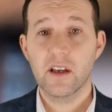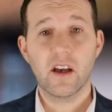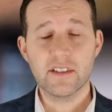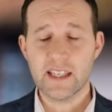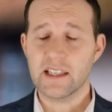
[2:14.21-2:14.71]

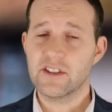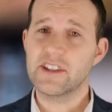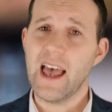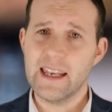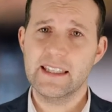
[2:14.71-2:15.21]
contact us
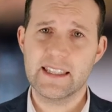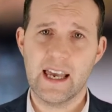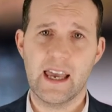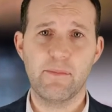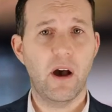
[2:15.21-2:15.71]

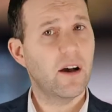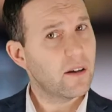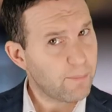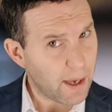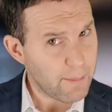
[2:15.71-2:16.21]
anytime
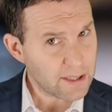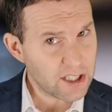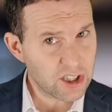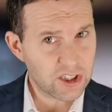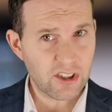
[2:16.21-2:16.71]
by
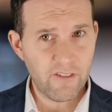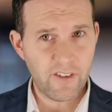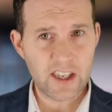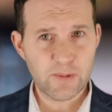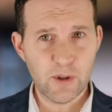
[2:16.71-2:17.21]
messaging us on
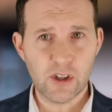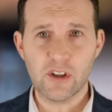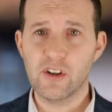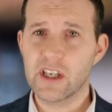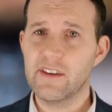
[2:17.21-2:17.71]
Facebook
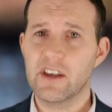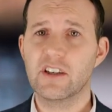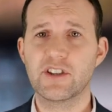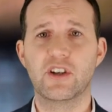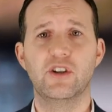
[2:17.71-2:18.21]
or giving
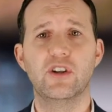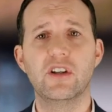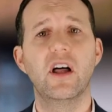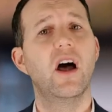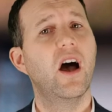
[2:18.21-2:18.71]
us a
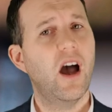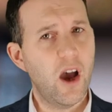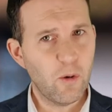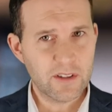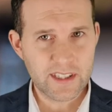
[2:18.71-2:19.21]
call
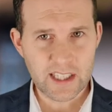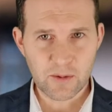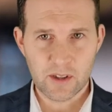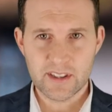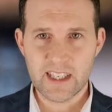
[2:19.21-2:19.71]
oh one six
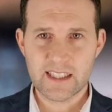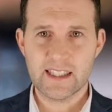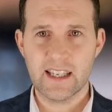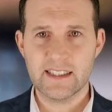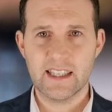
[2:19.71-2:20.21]
one, six
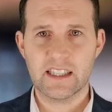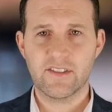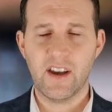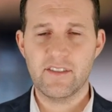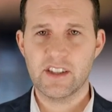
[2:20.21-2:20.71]
nine six,
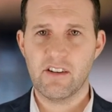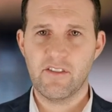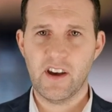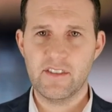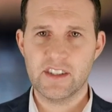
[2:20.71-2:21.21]
five oh
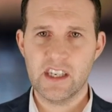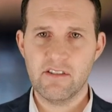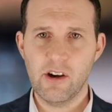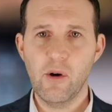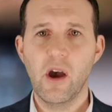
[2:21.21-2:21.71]
five
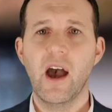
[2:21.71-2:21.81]
oh,